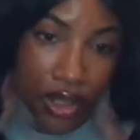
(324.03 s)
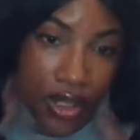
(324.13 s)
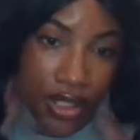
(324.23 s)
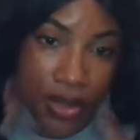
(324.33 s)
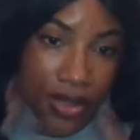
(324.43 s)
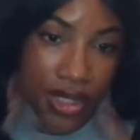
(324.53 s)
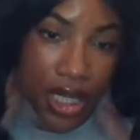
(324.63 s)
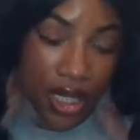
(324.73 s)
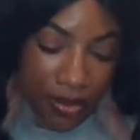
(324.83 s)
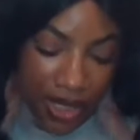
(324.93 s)
something's
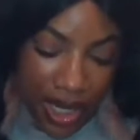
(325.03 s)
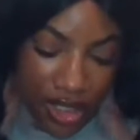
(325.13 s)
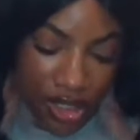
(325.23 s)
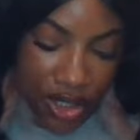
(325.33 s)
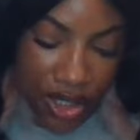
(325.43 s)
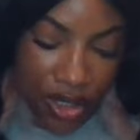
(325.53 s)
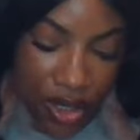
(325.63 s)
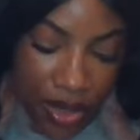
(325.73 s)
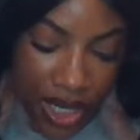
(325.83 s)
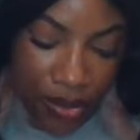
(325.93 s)
telling me I just need to
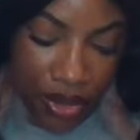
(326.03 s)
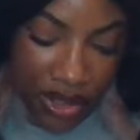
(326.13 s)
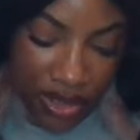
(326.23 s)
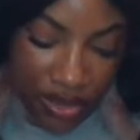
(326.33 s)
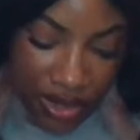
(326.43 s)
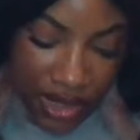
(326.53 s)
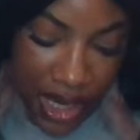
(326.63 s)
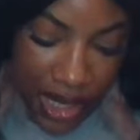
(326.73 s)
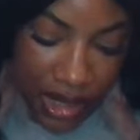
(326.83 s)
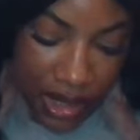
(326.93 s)
go ahead and put this on
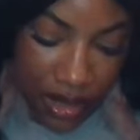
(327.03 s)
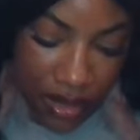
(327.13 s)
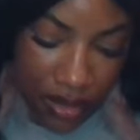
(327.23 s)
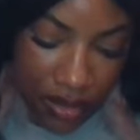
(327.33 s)
silent